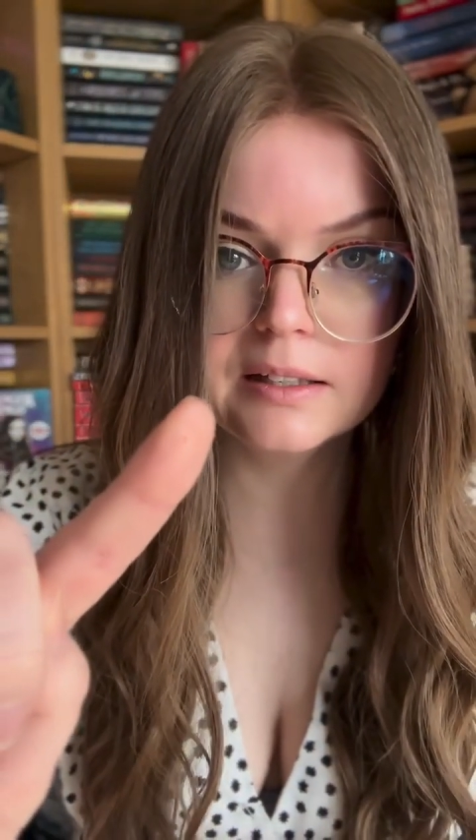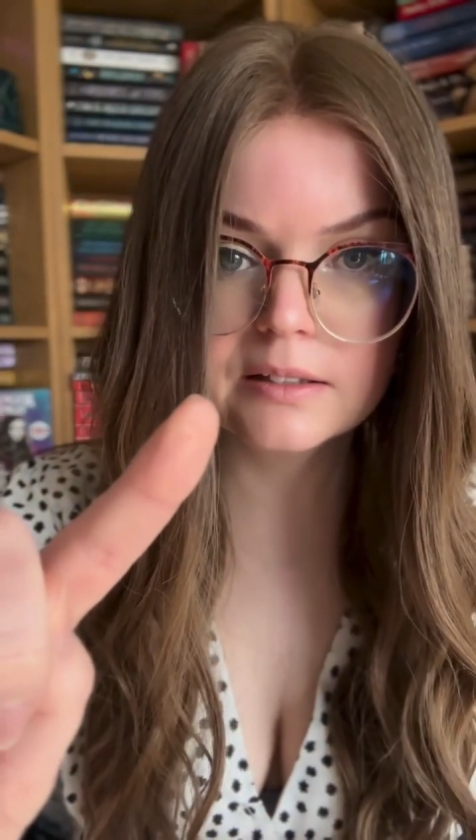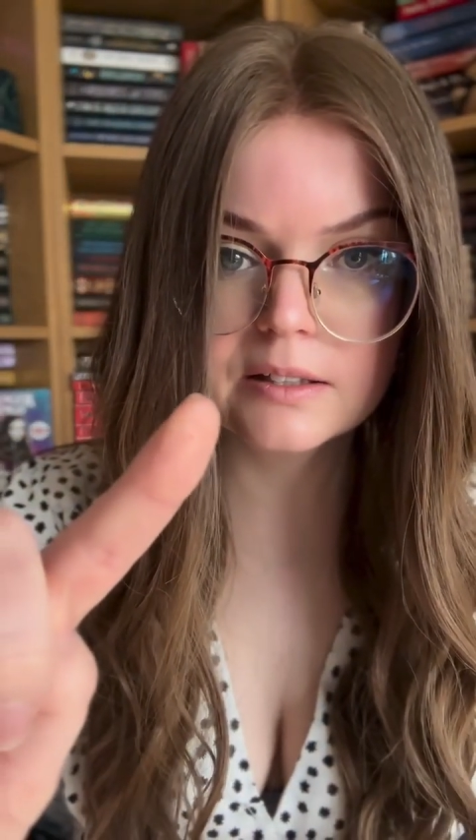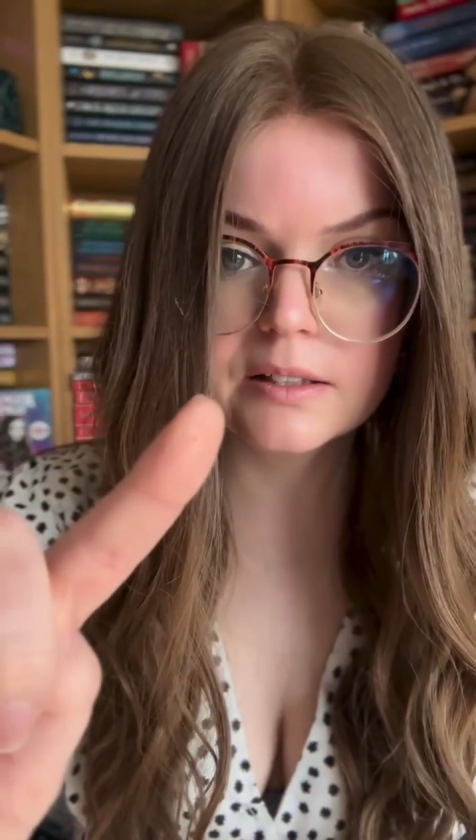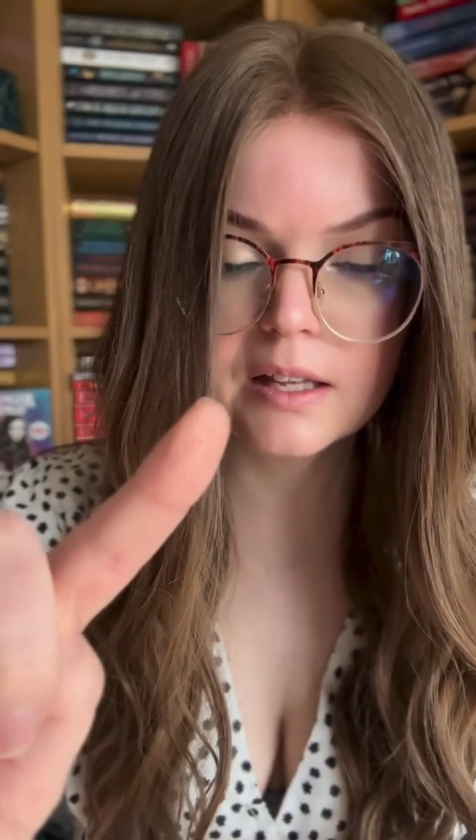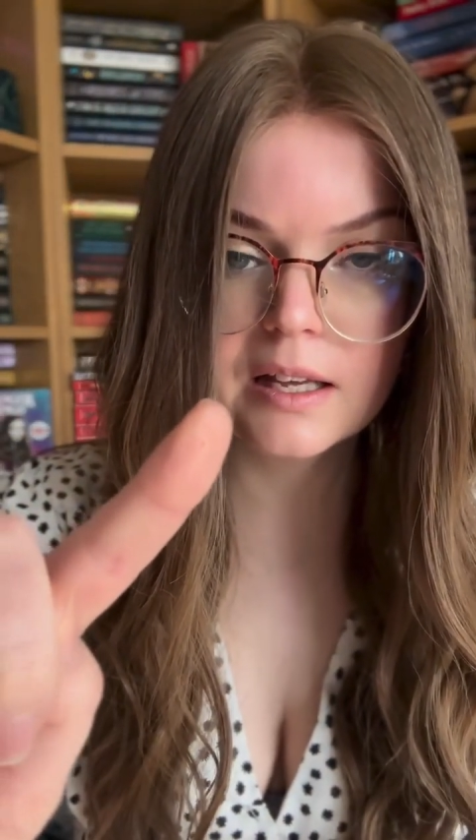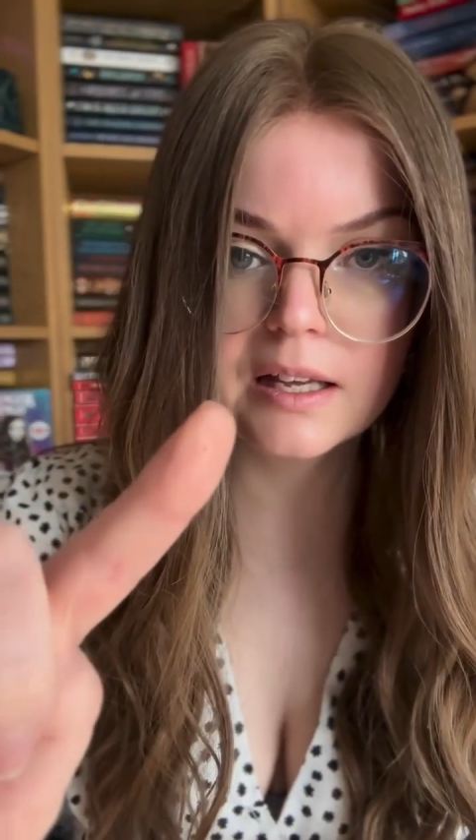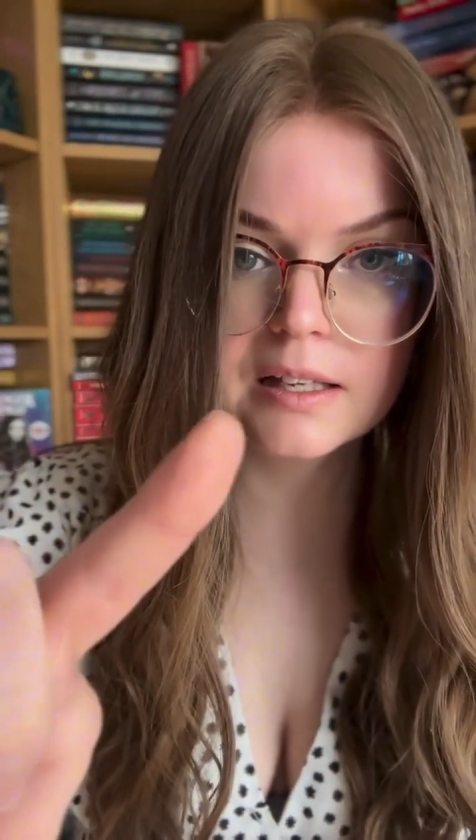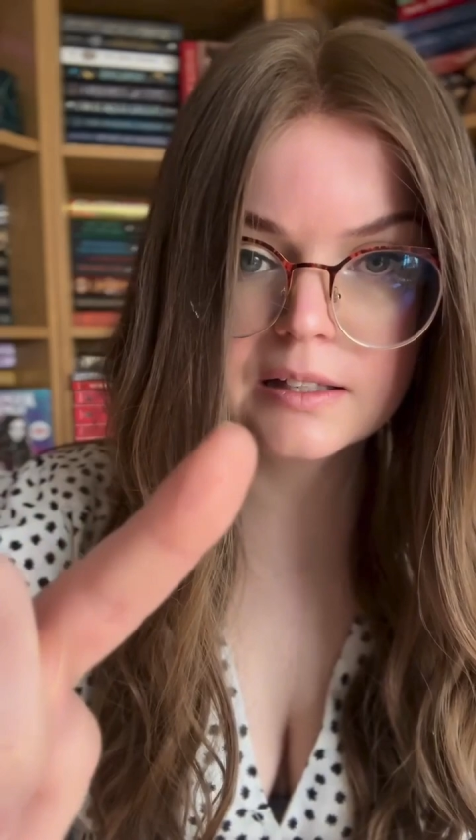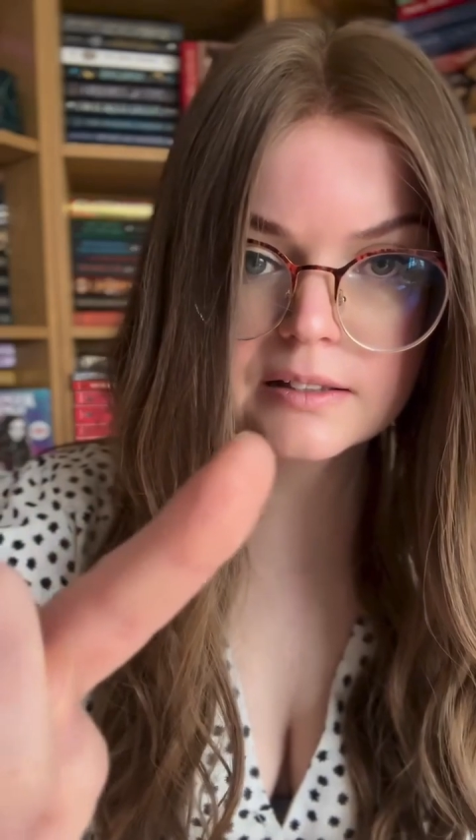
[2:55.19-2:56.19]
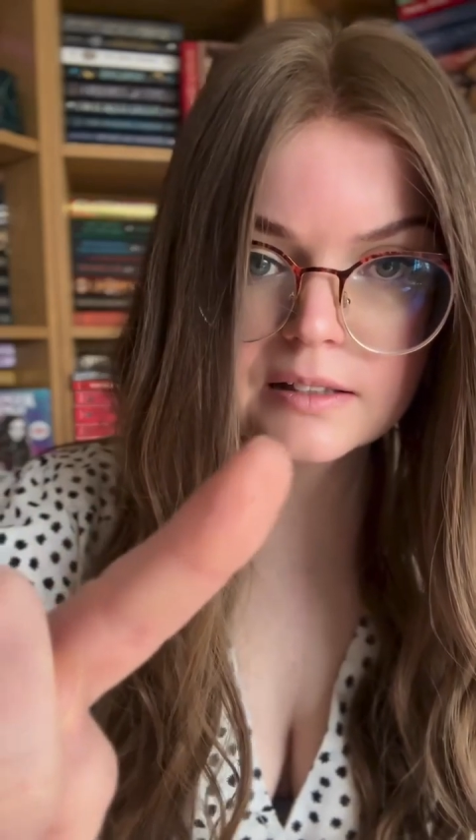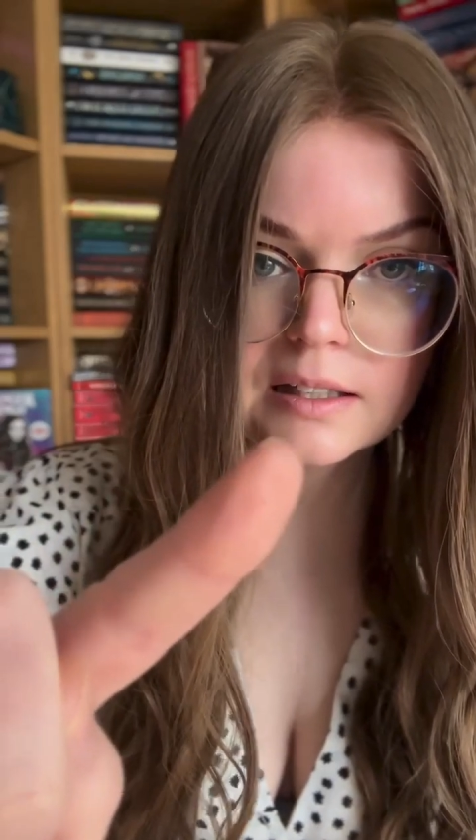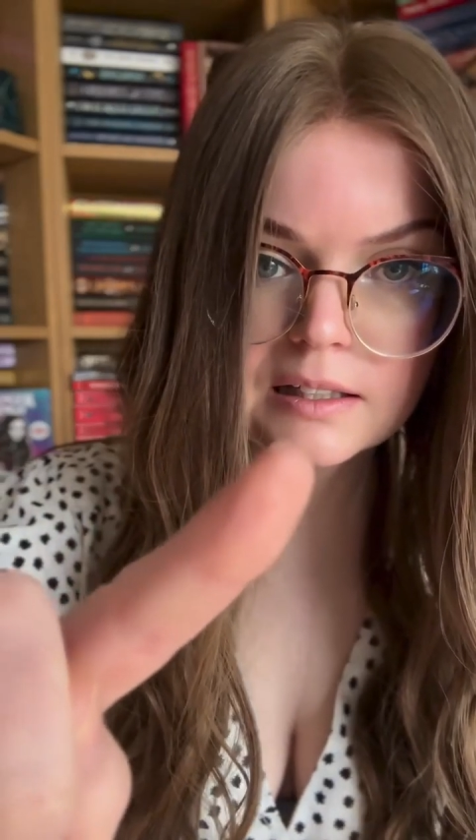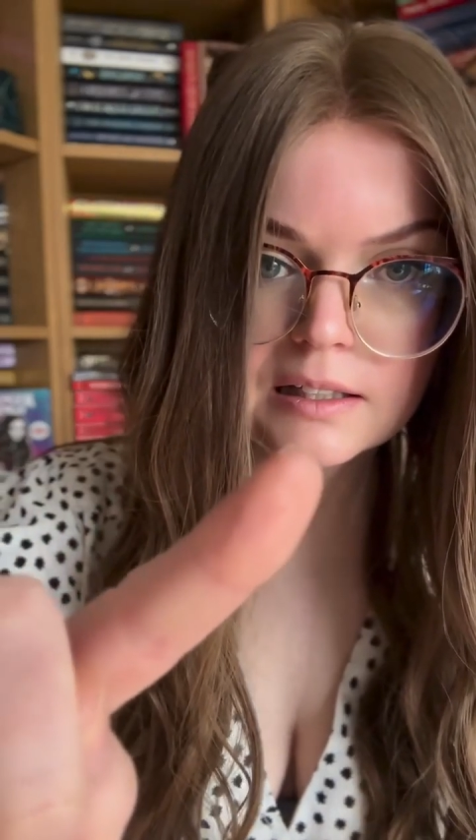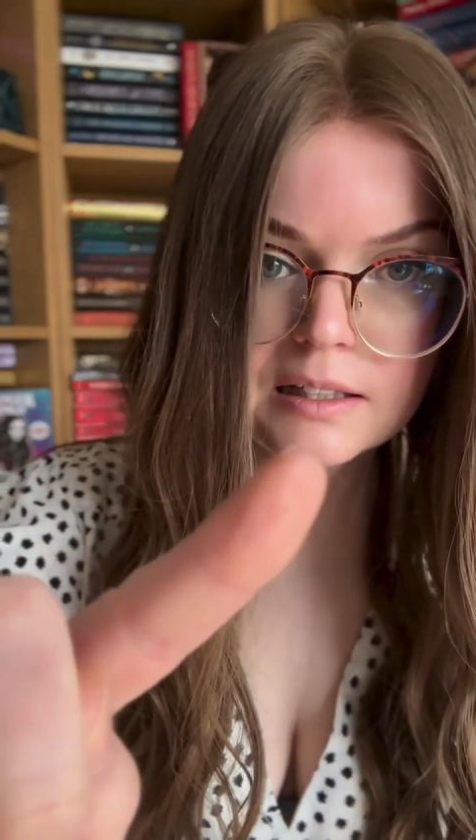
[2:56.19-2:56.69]
So there is a
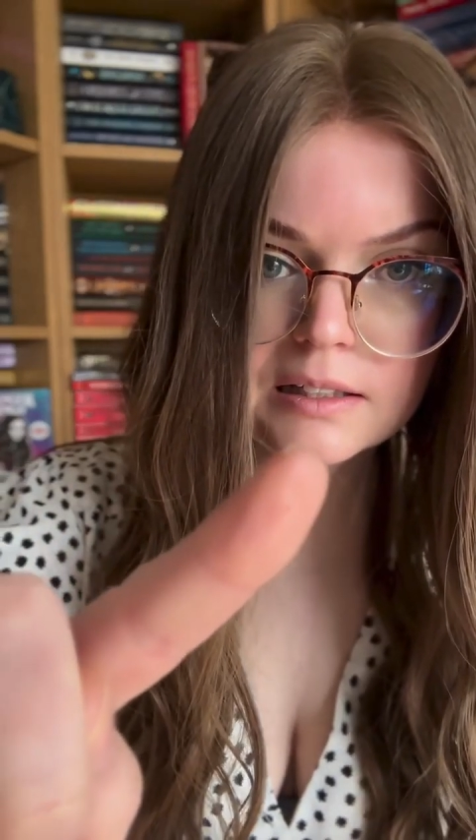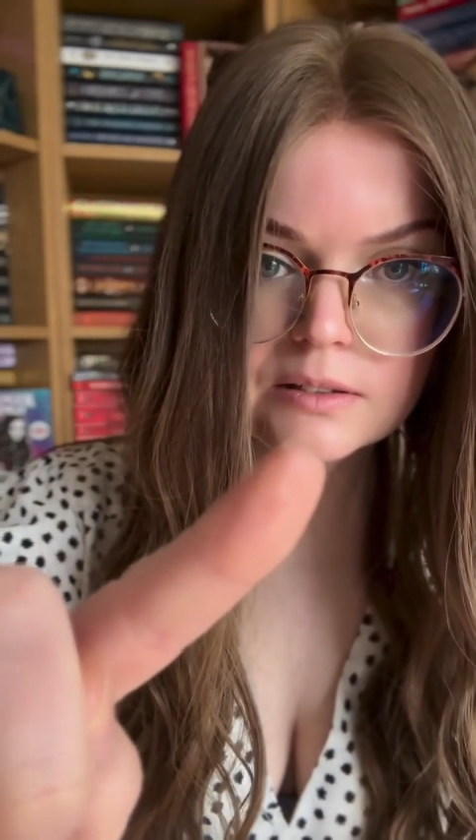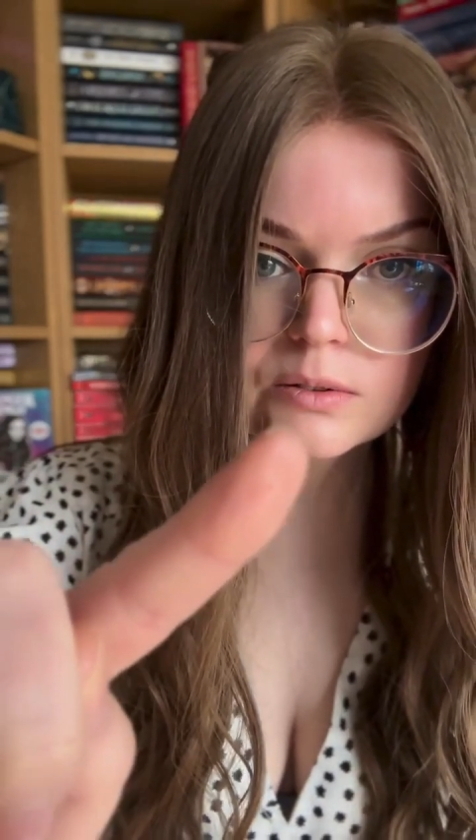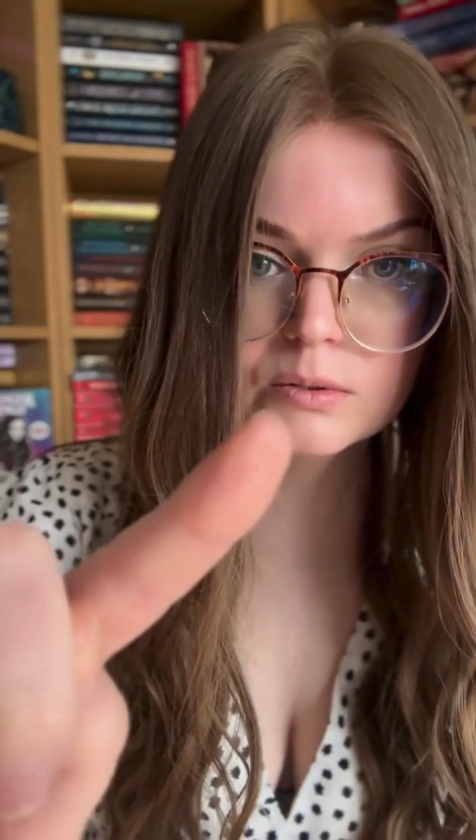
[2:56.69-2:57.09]
little